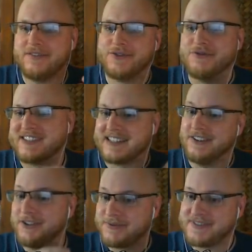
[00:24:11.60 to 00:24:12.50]
Do
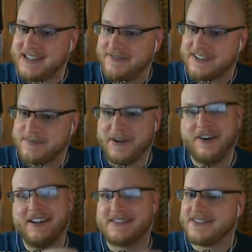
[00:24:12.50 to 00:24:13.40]
skills receive
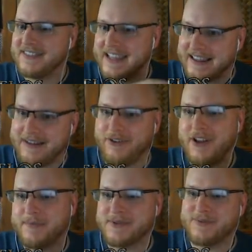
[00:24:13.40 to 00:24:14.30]
experience? Do they level
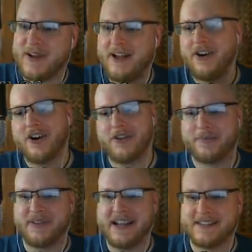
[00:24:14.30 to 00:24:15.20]
up as well? Are there
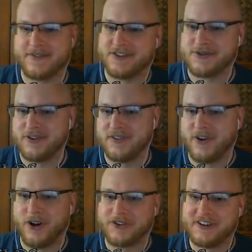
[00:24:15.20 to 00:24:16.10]
plans for a sort of
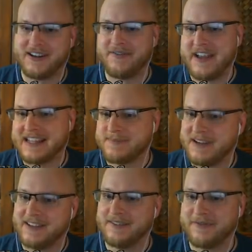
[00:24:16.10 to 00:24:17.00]
alternate
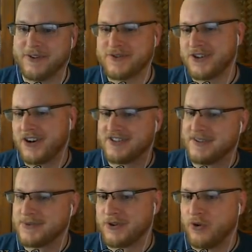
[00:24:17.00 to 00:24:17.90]
advancement in the future, or
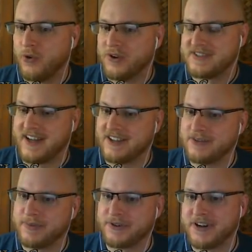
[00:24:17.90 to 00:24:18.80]
some sort of
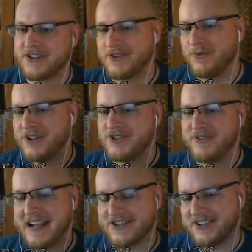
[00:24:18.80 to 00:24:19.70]
horizontal progression once
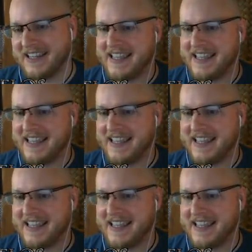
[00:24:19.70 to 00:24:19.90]
you actually